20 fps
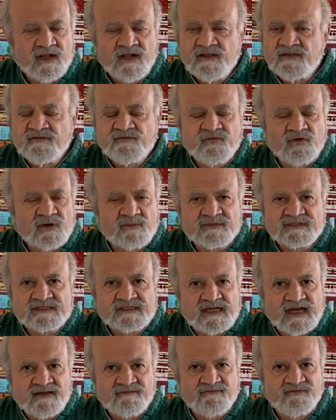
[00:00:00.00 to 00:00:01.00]
The form is
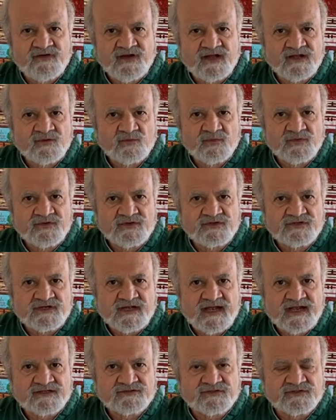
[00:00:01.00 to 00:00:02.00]
not filed with your
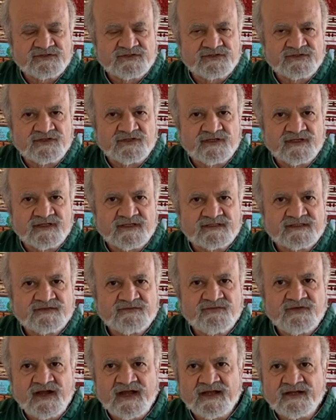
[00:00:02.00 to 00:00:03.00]
tax return. It's
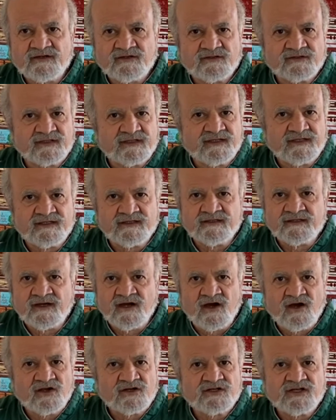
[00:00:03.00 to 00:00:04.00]
filed in
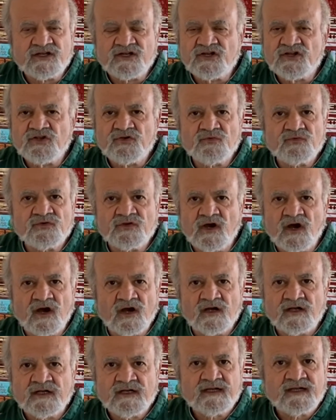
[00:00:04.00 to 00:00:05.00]
Ogden,
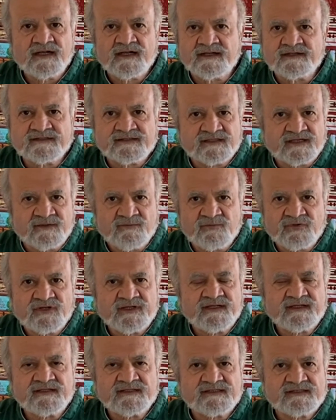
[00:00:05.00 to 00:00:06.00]
Utah. It's a
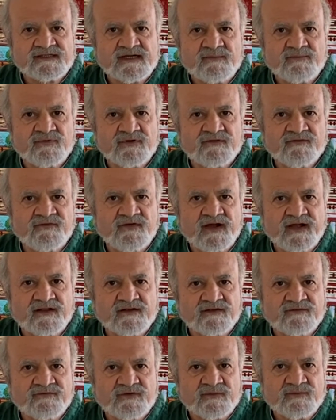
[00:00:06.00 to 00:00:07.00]
completely separate
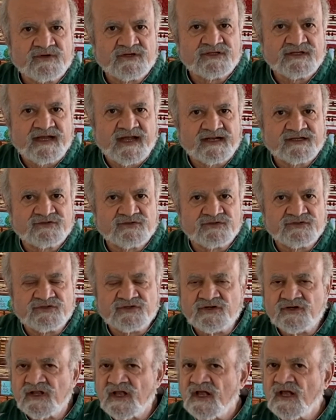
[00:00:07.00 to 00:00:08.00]
filing from your tax
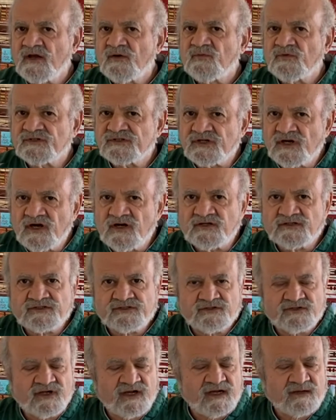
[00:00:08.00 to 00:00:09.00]
return, which
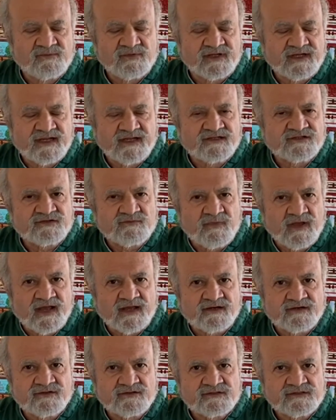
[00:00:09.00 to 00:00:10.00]
also complicates
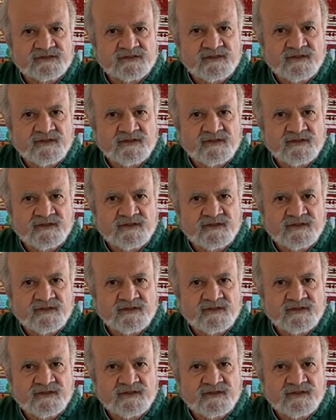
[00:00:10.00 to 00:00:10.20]
matters.